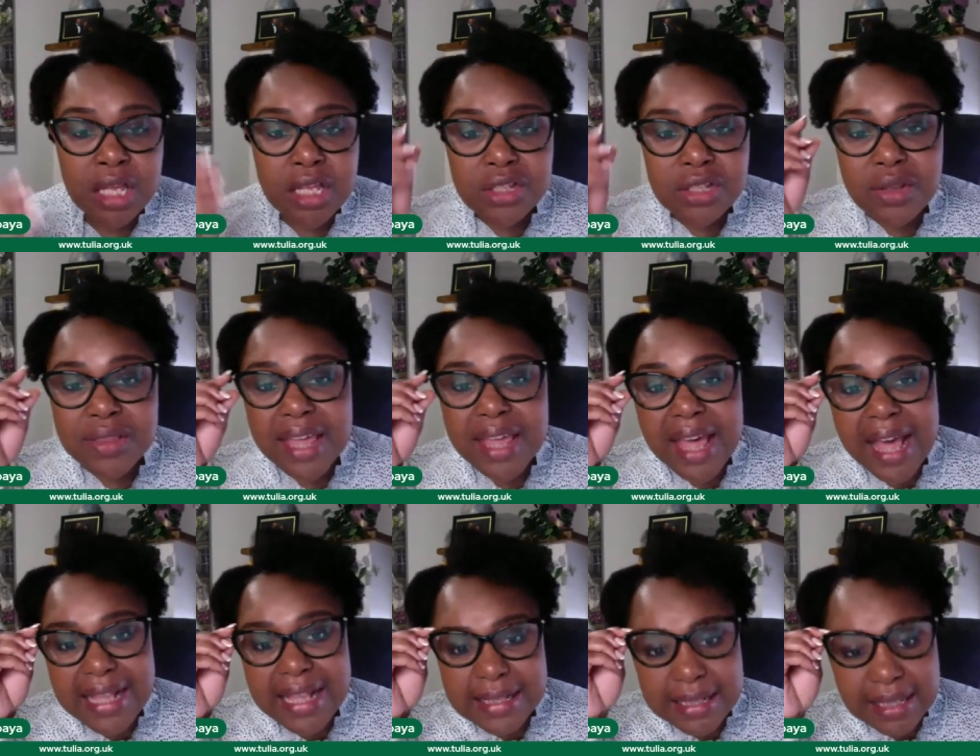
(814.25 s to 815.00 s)
So they
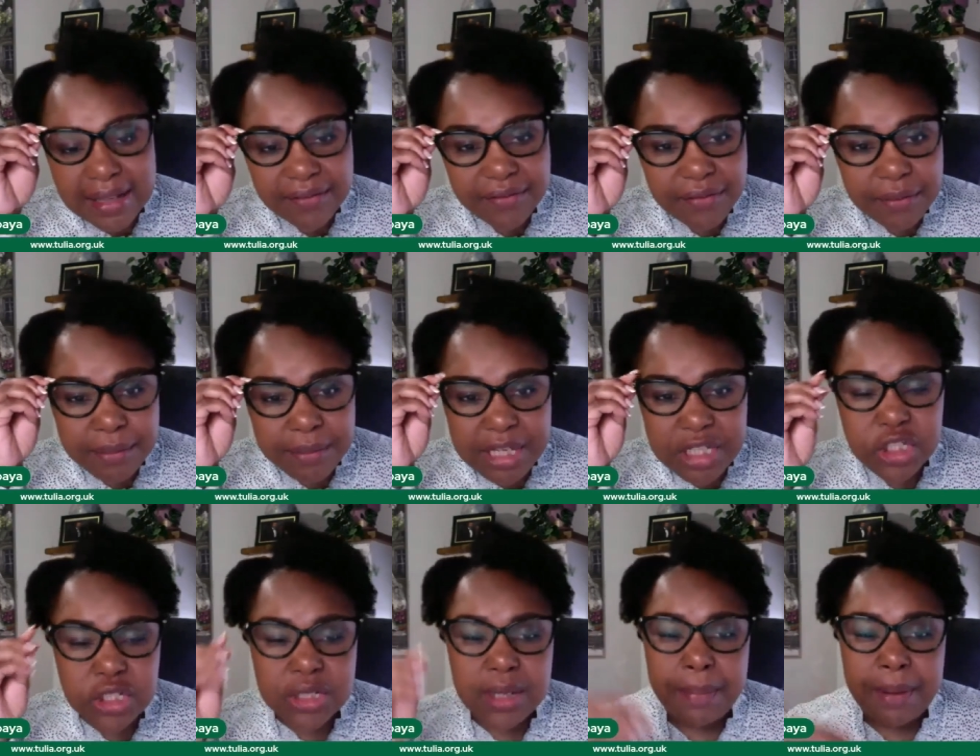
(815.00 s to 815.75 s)
ask
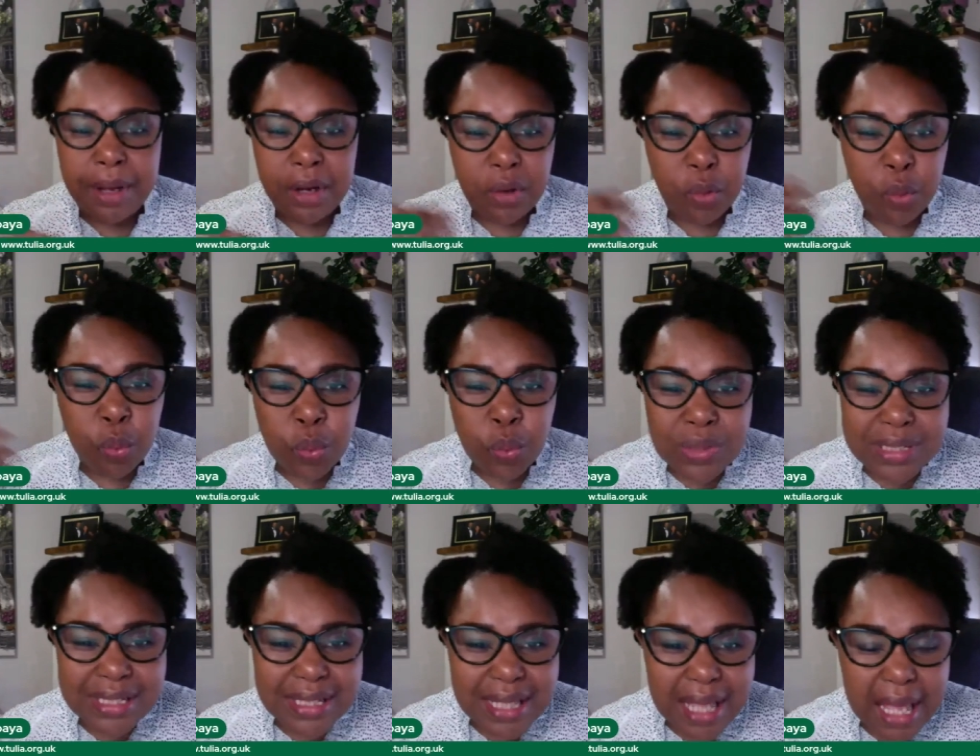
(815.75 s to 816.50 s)
information about who
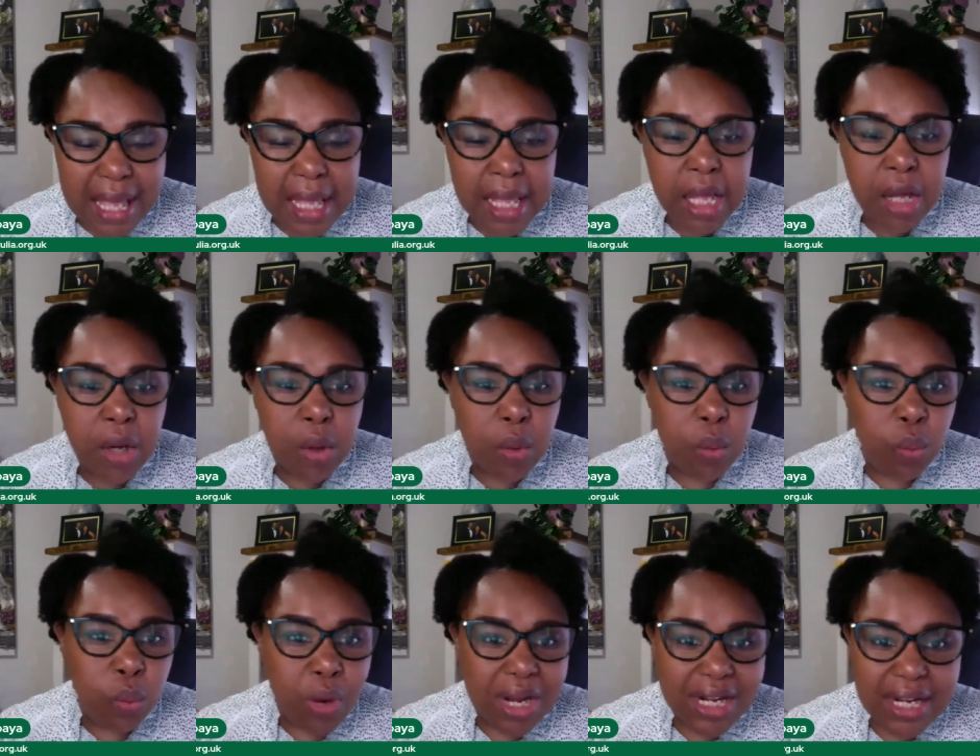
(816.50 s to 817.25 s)
is there,
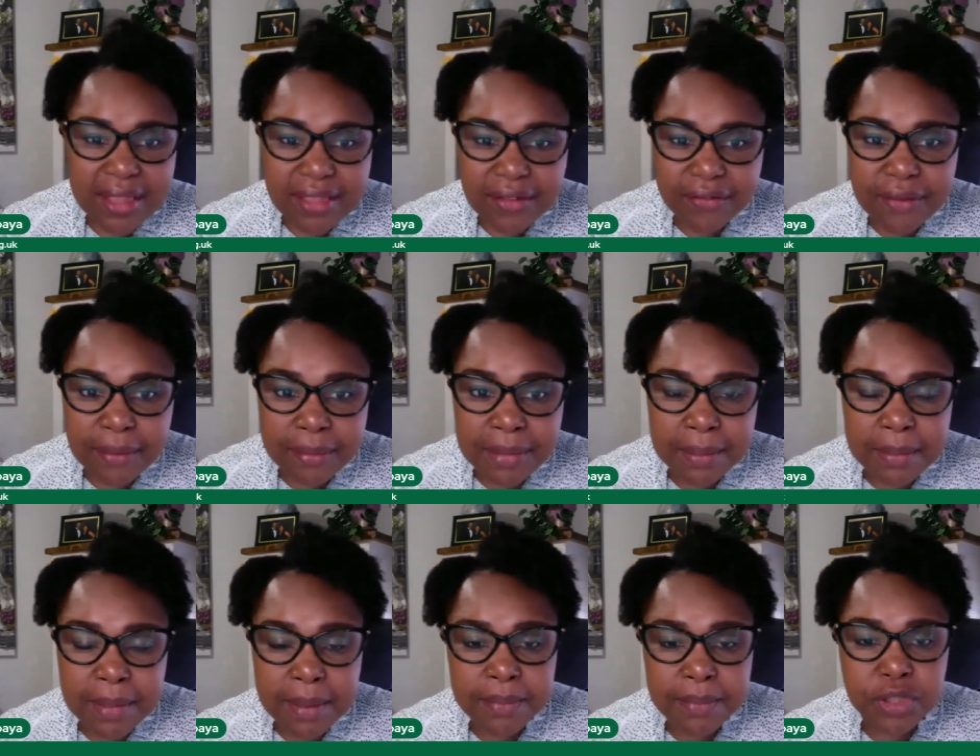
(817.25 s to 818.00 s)
what other
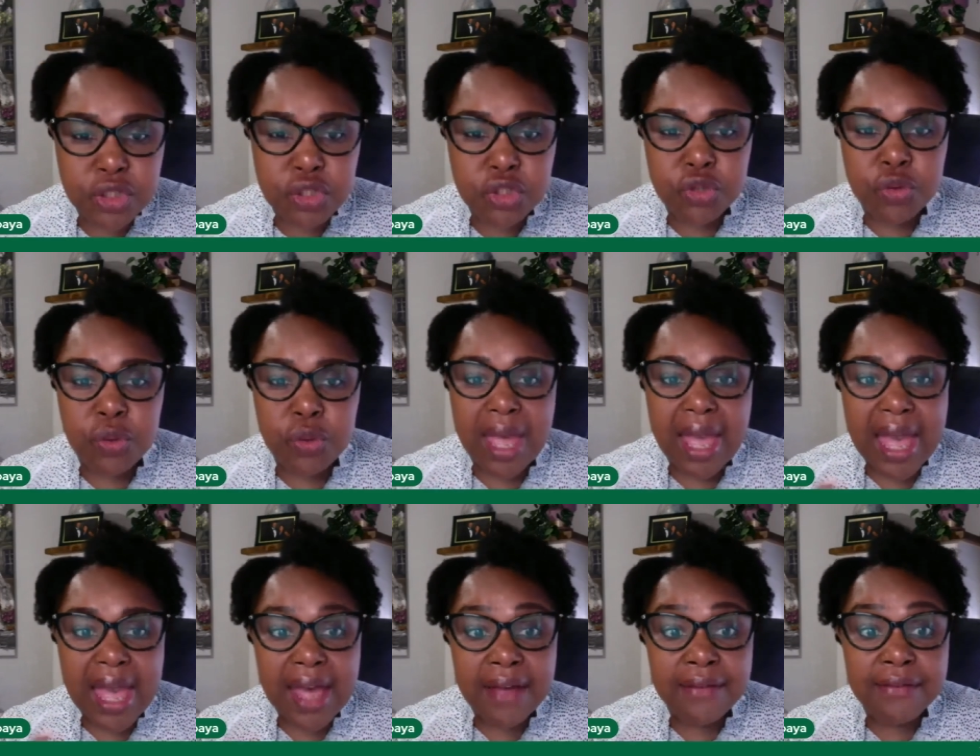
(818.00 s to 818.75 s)
family members do you
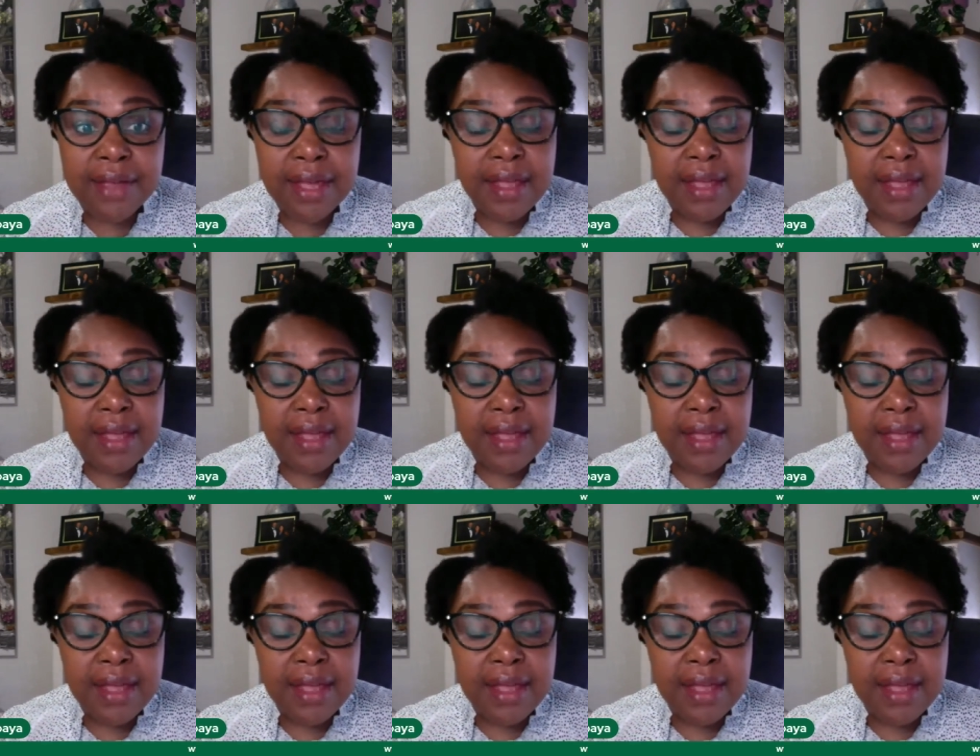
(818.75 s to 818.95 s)
have.